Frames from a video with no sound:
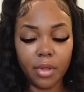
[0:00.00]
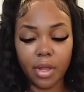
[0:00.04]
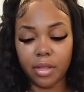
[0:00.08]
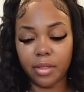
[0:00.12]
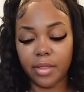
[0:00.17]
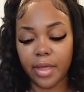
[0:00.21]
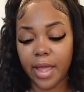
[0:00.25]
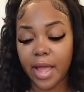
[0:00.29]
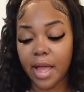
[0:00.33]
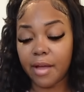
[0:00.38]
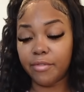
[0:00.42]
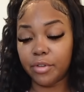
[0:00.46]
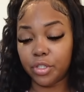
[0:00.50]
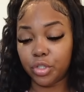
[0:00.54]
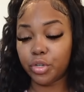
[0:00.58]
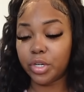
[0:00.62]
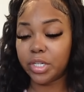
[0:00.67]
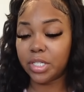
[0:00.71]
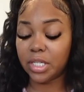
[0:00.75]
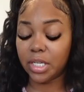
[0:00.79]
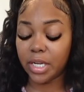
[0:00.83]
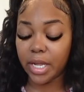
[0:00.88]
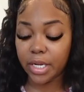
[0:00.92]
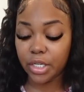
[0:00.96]
they have a
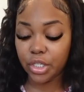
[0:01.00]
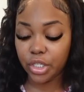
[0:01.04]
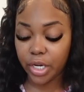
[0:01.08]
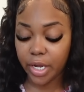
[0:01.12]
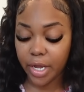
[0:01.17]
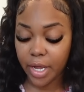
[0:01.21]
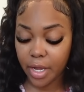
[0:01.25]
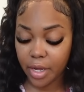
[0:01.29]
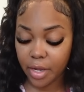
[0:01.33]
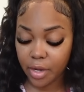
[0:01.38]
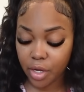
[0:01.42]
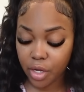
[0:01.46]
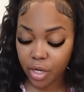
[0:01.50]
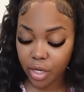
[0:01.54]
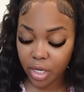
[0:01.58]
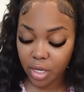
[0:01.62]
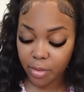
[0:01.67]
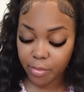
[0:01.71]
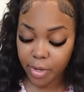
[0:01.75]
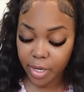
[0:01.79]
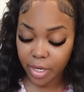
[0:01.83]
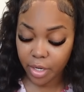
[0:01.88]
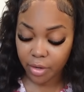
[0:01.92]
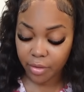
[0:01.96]
tres leche cookie
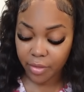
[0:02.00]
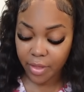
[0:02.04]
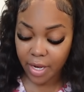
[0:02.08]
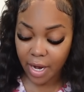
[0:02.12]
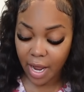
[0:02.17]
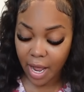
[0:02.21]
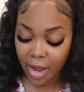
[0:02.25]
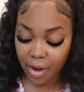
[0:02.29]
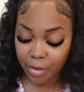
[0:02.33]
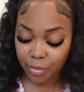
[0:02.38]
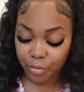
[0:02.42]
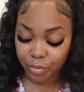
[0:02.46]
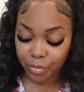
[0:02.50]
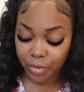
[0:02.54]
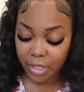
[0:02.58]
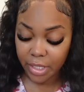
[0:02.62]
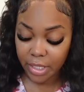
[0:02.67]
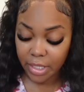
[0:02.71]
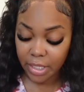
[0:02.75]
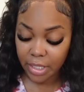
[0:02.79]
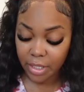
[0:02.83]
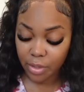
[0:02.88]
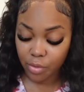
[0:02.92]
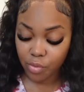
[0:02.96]
butter that I
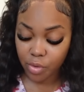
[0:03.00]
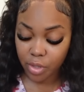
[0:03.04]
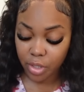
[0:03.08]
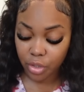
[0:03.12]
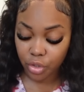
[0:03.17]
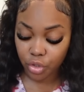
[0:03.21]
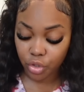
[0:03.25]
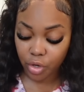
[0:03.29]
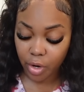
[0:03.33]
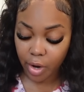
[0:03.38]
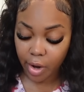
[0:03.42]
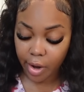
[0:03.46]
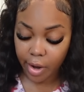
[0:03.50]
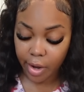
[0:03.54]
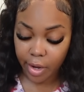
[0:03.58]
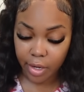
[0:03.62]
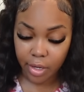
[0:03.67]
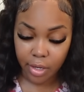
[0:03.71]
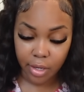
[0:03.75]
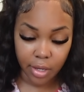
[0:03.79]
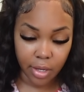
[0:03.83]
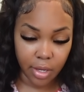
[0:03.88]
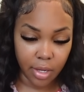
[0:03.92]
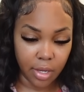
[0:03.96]
really want to try.
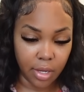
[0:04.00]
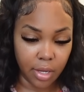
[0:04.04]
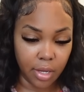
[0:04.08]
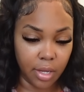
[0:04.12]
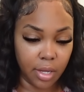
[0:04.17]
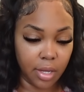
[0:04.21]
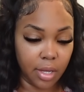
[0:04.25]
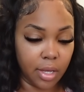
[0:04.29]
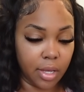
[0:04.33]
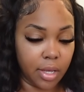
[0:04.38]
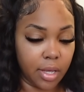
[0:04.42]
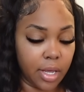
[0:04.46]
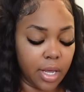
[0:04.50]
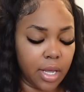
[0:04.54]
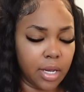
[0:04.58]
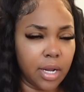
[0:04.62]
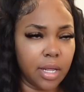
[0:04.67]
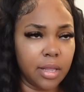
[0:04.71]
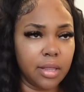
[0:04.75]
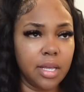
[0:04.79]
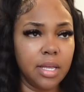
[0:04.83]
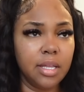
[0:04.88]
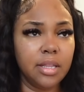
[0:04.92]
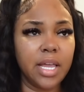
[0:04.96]
And I
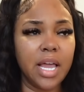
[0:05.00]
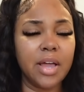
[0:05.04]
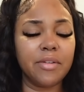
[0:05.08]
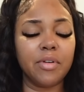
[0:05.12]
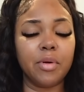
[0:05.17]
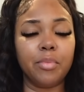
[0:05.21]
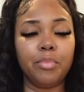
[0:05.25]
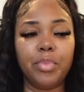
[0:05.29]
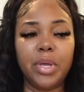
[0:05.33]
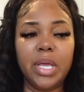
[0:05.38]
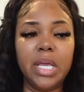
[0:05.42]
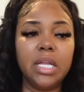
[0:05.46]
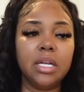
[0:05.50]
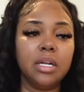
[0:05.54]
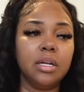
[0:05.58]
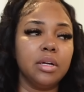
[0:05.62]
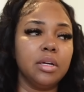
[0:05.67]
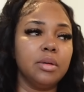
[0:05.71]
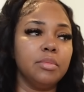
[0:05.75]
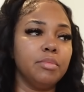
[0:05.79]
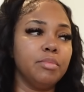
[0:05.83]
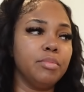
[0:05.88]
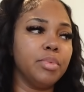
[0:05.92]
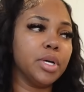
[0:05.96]
think they have a
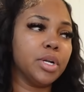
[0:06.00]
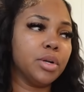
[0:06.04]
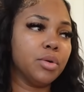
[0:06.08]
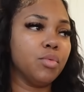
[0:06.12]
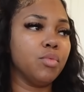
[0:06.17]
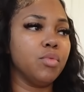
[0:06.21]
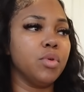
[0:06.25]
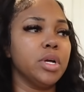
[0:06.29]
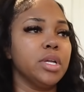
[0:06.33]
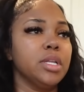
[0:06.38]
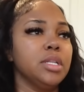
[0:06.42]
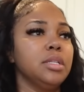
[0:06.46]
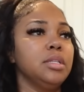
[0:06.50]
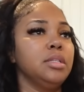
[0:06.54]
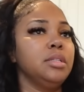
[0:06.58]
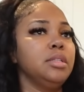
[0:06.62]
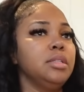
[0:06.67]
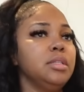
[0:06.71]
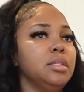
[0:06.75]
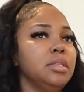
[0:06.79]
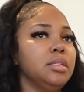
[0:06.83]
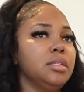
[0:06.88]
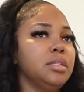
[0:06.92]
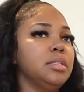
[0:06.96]
peanut butter one
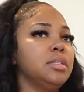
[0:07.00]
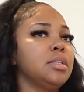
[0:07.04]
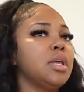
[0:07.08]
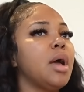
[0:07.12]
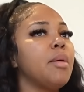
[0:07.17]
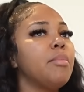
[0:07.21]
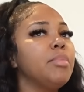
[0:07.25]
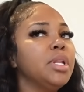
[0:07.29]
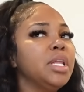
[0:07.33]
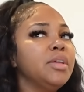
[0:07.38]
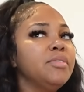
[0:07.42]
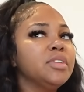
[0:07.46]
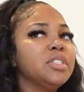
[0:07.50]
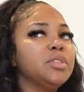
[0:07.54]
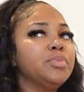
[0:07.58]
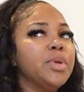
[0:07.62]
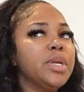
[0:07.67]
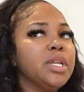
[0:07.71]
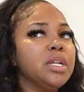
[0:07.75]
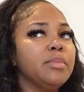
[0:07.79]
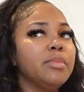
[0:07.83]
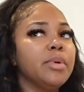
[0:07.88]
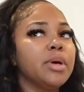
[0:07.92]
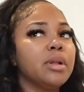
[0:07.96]
I believe it's
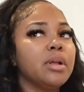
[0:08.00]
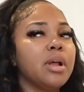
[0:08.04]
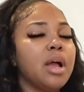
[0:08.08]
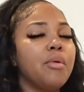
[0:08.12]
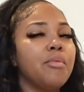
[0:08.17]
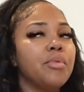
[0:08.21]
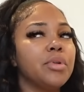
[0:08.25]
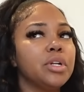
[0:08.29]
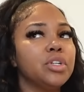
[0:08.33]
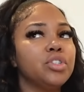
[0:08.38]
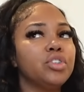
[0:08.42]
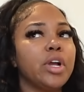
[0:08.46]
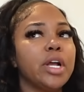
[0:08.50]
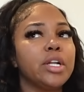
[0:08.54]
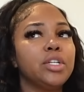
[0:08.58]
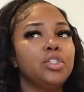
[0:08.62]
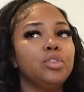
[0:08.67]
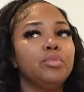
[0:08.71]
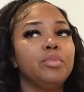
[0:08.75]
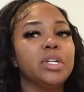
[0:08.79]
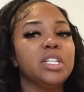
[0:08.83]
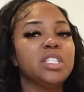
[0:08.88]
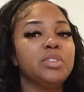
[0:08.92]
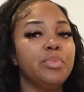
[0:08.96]
peanut butter. I want to try
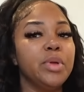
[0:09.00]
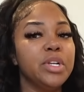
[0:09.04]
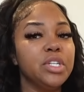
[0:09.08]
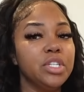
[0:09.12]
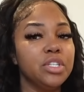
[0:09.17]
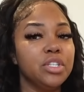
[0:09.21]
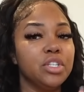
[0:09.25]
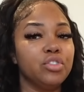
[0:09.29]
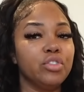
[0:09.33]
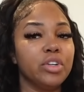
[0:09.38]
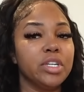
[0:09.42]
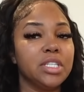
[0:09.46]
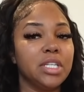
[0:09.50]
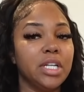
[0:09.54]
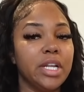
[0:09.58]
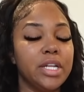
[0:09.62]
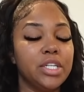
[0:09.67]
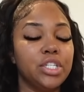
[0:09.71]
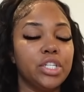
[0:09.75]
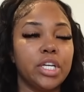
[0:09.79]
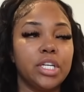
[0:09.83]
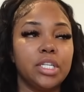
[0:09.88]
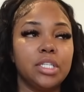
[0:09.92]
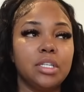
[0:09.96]
too, but especially the tres
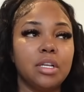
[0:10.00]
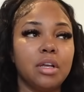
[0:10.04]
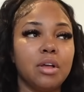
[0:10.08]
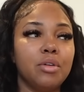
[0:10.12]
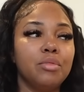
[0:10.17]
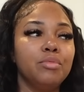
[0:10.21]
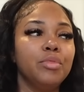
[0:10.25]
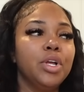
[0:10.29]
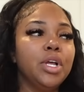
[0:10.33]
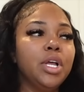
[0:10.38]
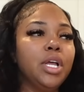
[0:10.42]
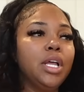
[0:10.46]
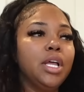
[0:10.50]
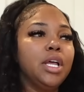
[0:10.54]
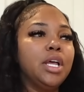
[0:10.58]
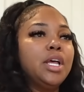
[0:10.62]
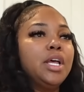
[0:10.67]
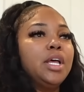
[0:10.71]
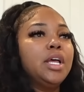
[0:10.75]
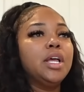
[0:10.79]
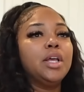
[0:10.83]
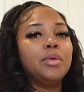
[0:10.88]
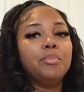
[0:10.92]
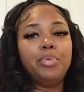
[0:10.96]
leches. So
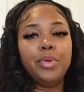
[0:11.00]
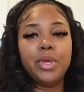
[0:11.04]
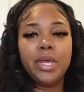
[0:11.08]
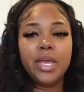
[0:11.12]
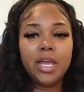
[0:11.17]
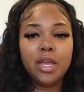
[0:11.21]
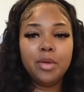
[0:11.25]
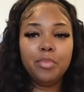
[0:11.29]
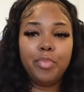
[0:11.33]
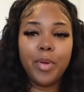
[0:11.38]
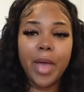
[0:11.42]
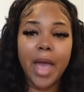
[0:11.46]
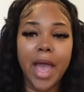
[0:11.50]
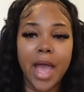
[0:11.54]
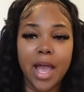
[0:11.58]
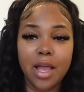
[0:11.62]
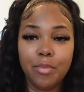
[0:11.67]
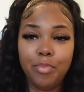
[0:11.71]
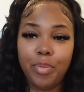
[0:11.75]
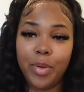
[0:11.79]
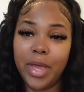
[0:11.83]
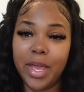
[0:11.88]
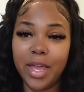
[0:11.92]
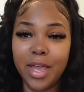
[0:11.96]
big back,
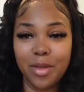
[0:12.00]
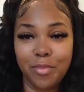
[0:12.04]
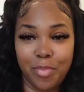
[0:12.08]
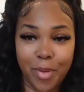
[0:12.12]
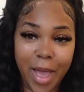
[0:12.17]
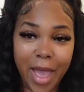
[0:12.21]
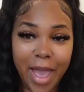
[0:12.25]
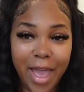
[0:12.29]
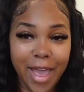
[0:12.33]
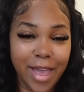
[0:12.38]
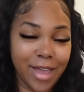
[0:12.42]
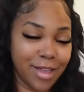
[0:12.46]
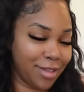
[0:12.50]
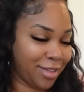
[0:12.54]
big back.